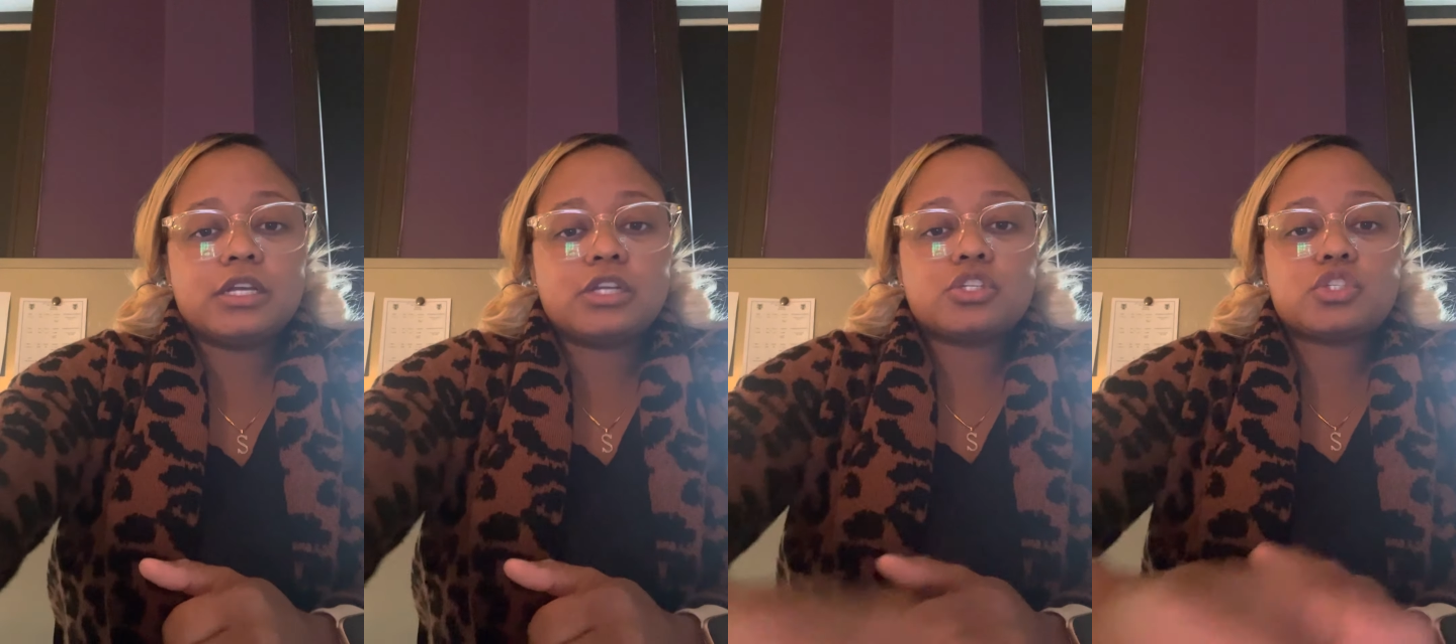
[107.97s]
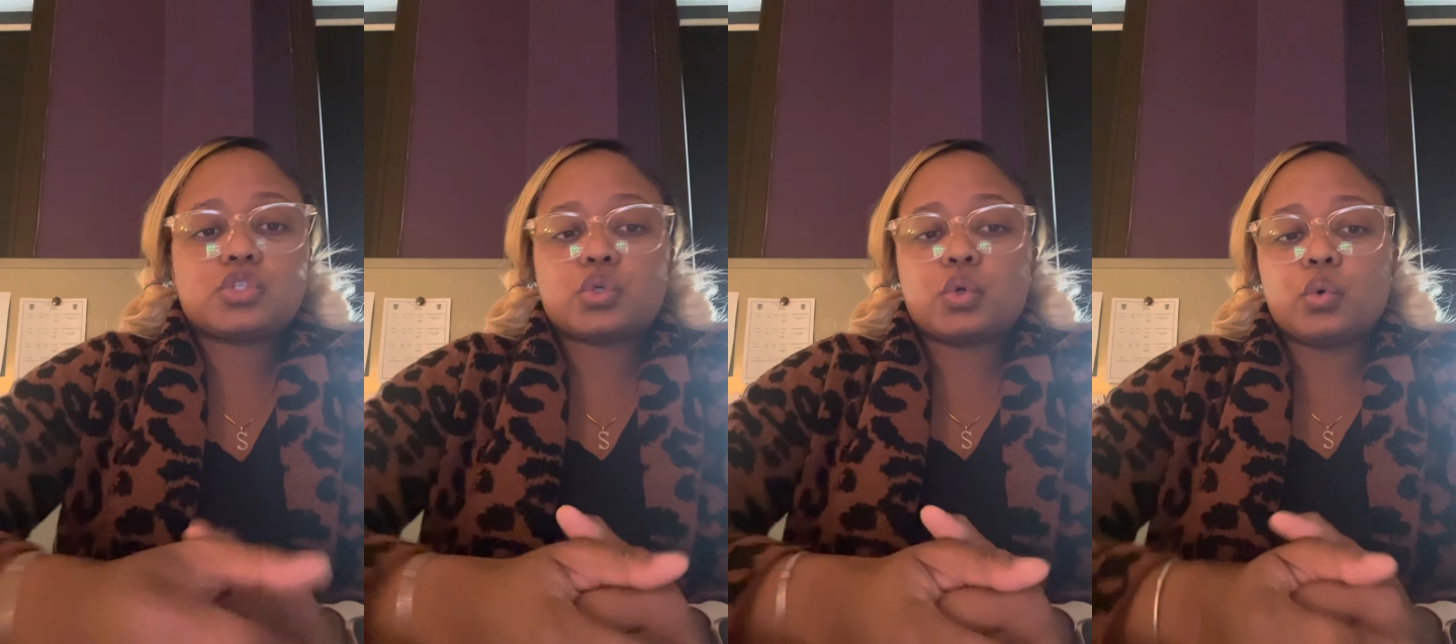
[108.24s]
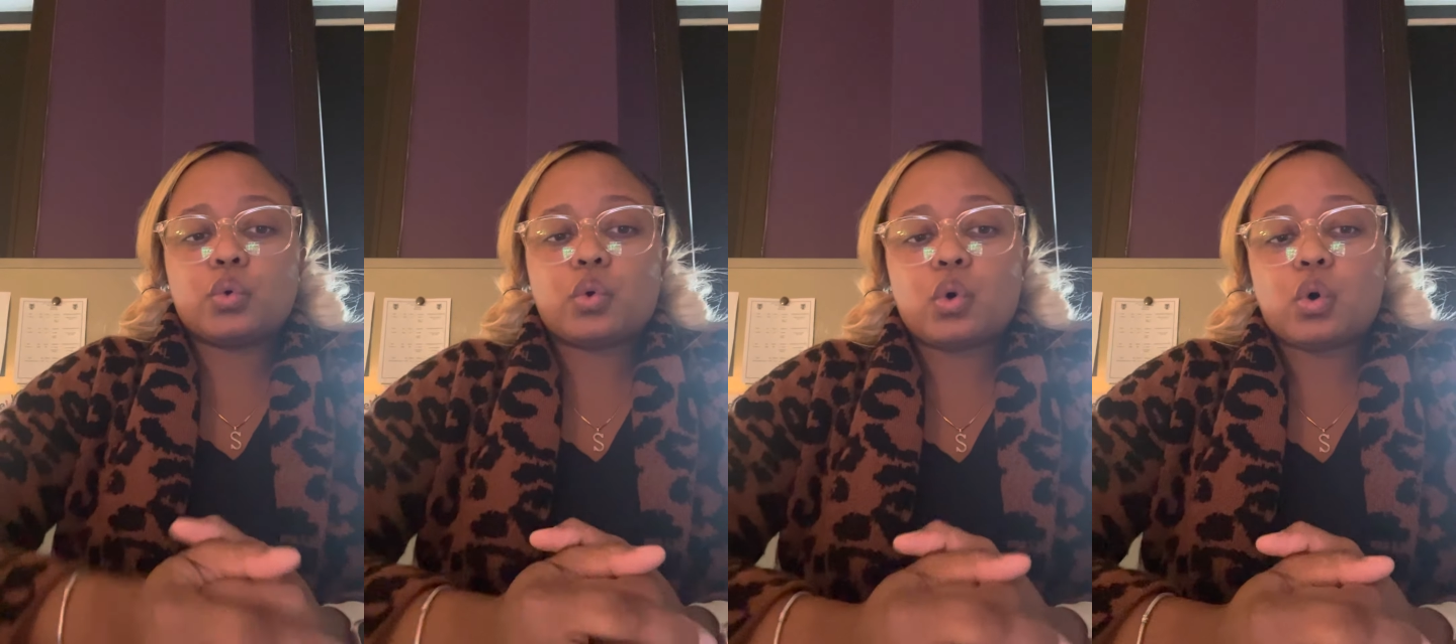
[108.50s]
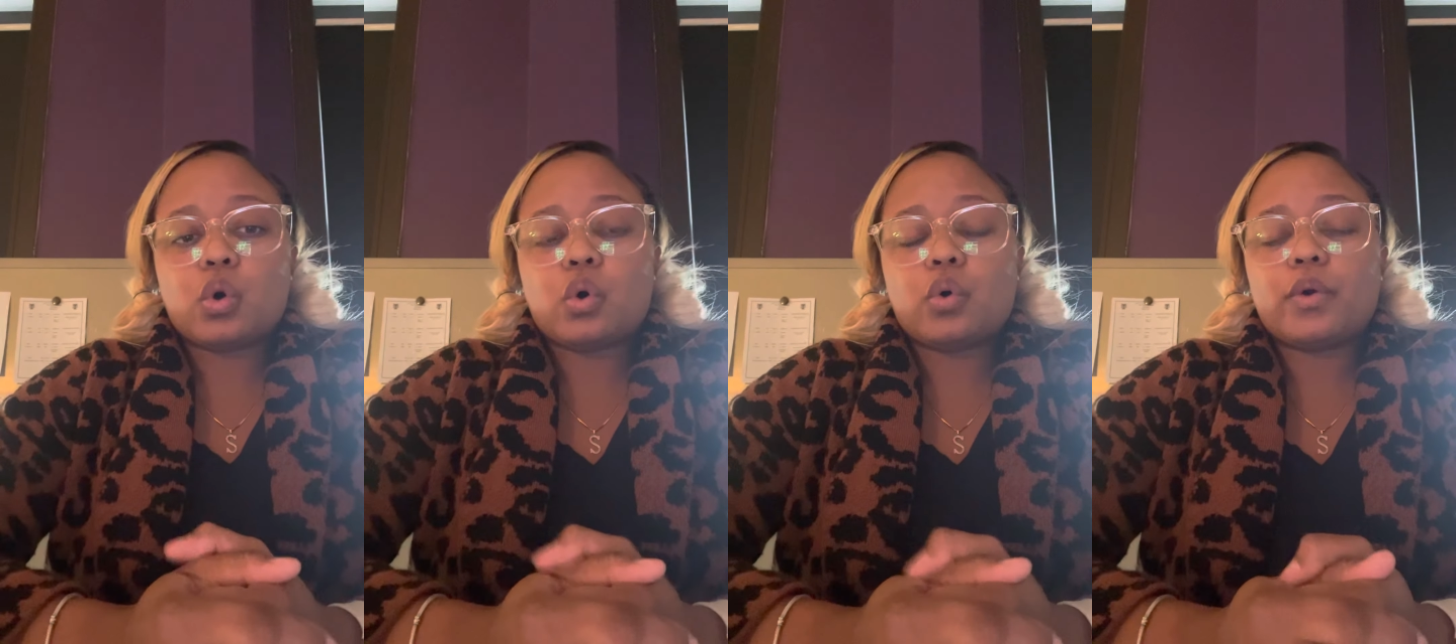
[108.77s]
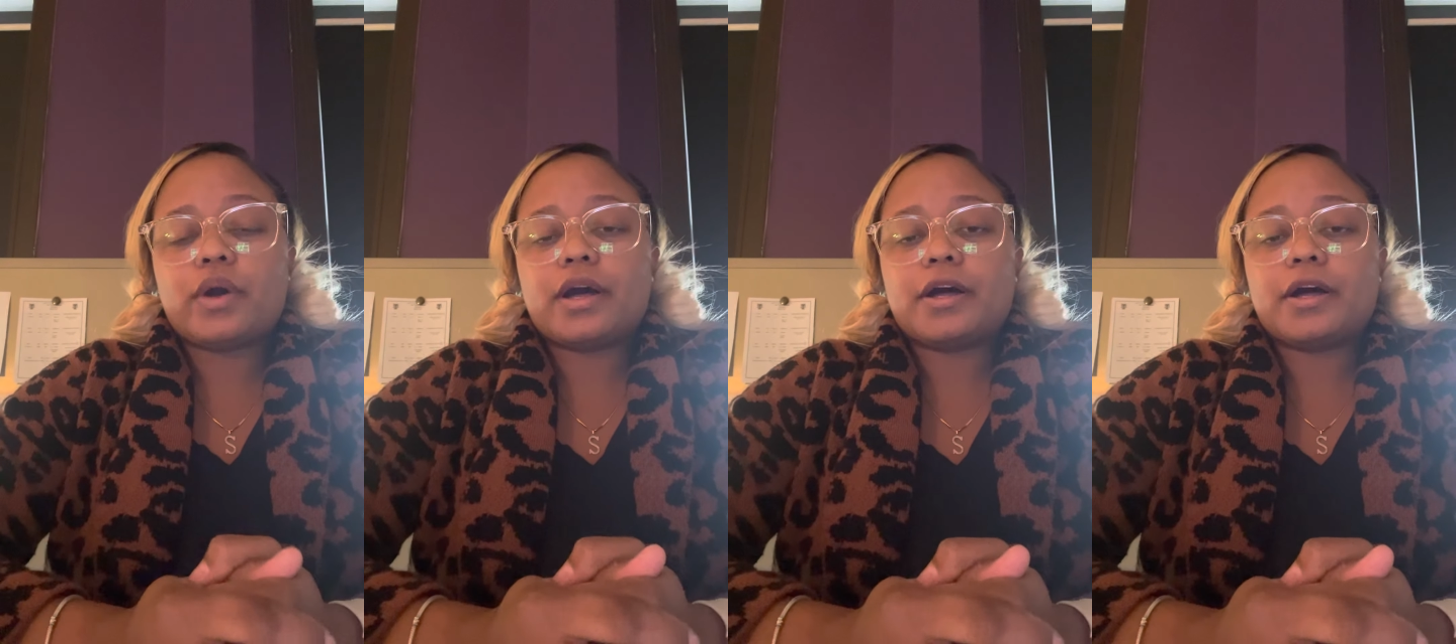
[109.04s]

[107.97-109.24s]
school